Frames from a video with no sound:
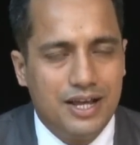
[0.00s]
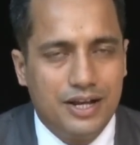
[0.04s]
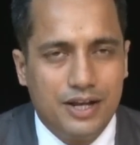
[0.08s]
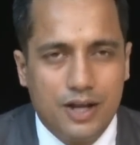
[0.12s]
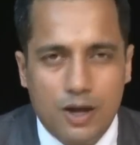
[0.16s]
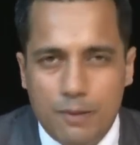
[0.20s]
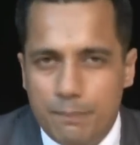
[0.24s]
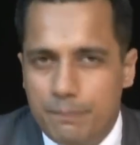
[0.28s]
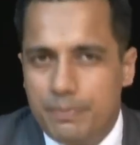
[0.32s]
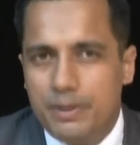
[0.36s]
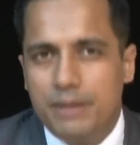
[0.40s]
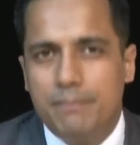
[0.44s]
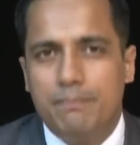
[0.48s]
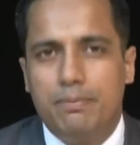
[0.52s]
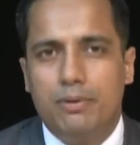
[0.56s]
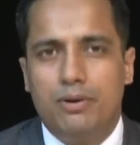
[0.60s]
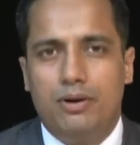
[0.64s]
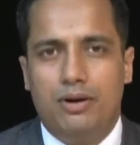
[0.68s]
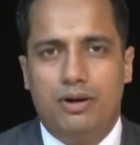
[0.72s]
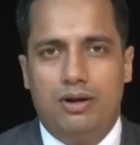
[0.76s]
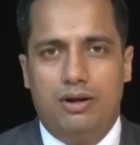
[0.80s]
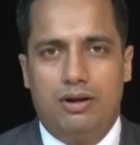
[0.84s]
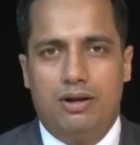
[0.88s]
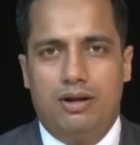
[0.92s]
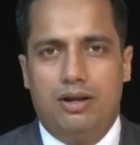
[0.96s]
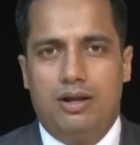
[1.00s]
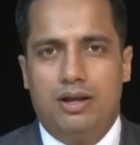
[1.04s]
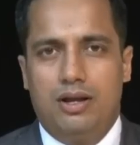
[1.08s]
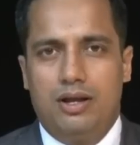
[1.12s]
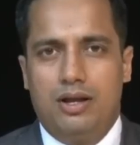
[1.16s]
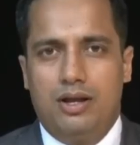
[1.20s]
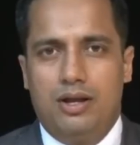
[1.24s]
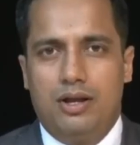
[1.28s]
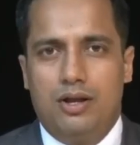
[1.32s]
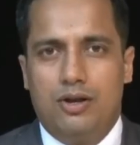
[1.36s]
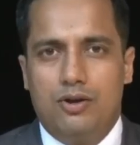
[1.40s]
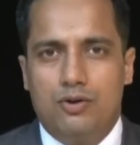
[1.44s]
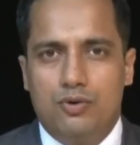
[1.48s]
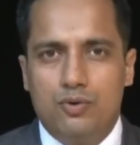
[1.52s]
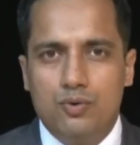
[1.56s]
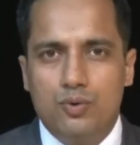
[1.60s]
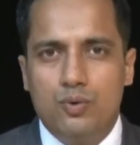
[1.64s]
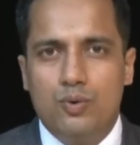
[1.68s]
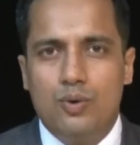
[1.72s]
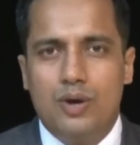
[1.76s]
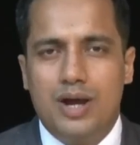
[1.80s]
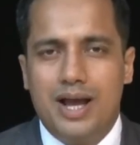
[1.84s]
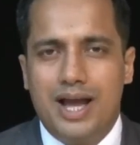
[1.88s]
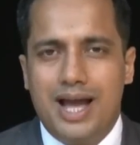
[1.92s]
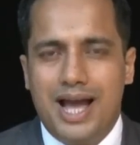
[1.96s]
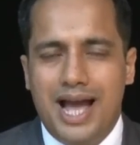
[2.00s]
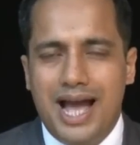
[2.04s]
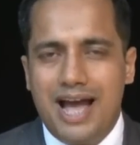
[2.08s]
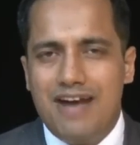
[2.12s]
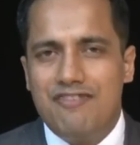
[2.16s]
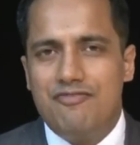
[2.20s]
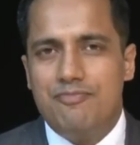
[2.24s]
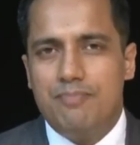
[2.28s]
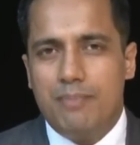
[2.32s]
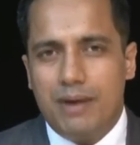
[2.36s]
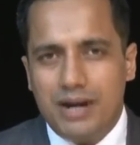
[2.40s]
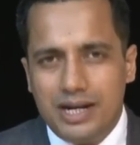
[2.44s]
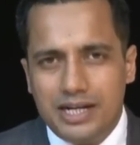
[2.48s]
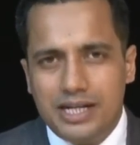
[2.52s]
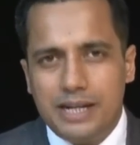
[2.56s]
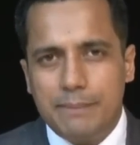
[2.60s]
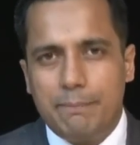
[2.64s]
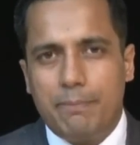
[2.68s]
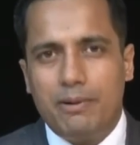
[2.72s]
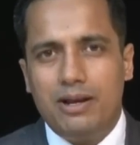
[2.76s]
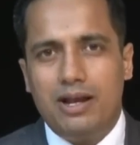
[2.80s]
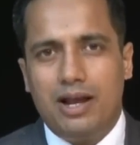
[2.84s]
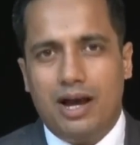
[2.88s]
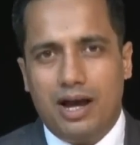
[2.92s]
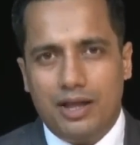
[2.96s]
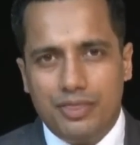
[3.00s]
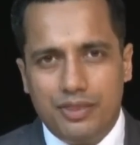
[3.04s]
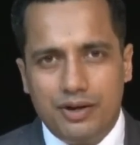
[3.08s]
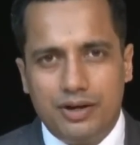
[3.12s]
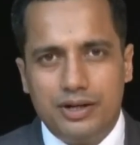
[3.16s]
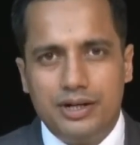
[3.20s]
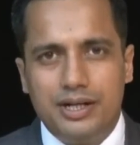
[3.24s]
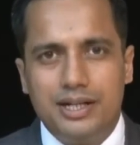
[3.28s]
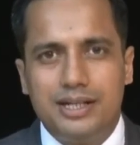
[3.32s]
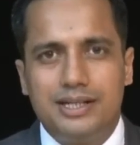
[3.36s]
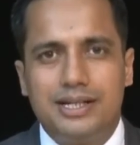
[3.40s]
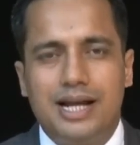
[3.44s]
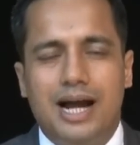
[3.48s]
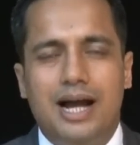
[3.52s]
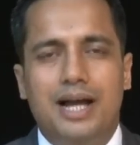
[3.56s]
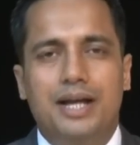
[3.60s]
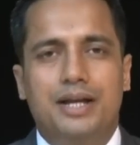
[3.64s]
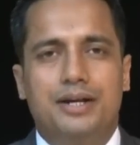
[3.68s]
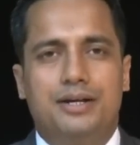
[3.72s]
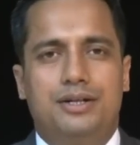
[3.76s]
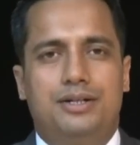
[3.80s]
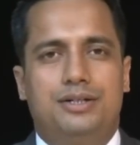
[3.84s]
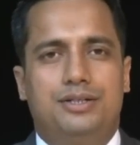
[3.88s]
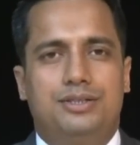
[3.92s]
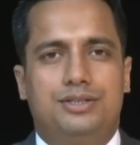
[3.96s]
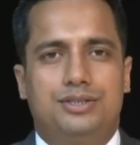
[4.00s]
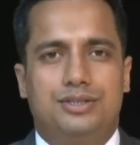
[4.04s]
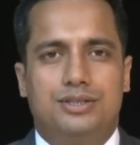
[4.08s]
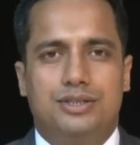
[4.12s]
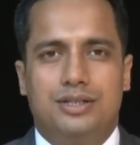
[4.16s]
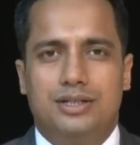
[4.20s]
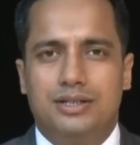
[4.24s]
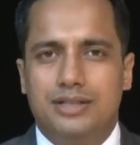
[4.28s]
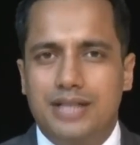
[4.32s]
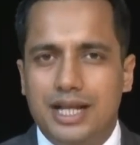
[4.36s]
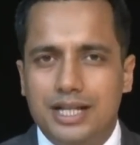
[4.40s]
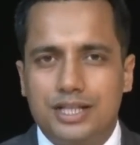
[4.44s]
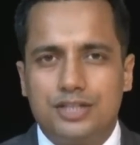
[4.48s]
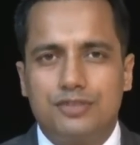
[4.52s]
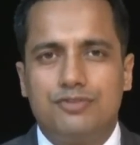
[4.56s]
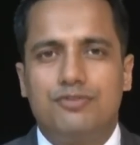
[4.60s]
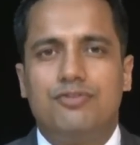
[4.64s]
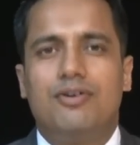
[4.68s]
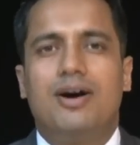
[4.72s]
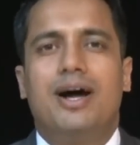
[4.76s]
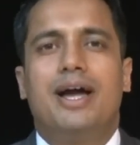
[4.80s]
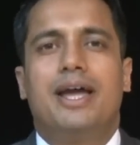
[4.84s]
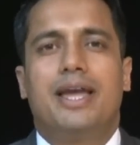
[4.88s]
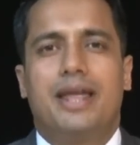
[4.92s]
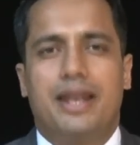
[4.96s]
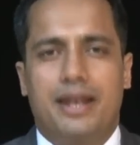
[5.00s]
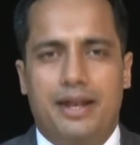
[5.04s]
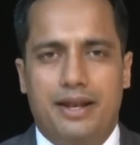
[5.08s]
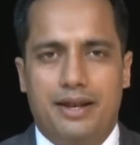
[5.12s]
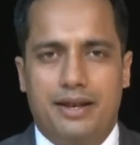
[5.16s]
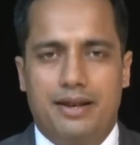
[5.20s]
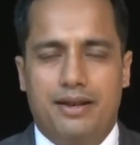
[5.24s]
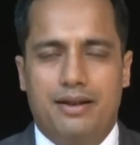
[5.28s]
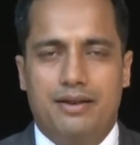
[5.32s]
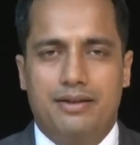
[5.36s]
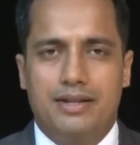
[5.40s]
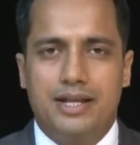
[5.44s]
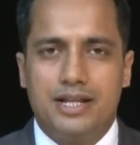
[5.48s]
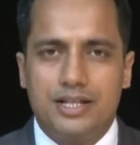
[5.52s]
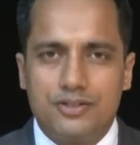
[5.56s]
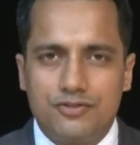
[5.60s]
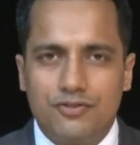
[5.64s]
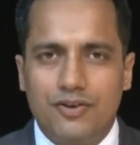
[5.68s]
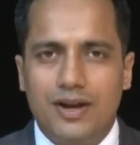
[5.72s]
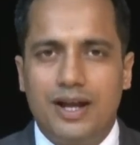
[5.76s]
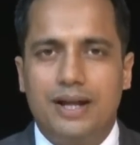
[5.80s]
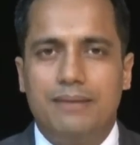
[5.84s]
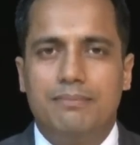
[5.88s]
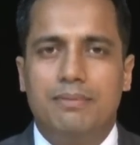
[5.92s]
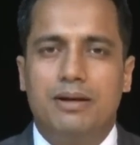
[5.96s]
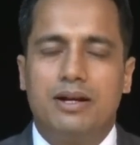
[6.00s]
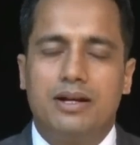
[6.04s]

Now people who have multiple other desires, that's fine, that's fine,